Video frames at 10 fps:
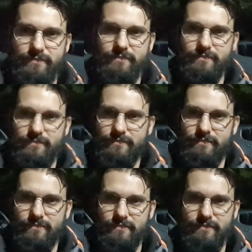
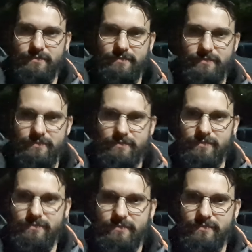
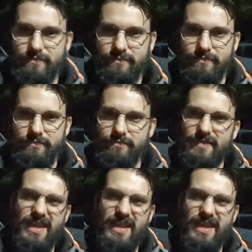[no speech]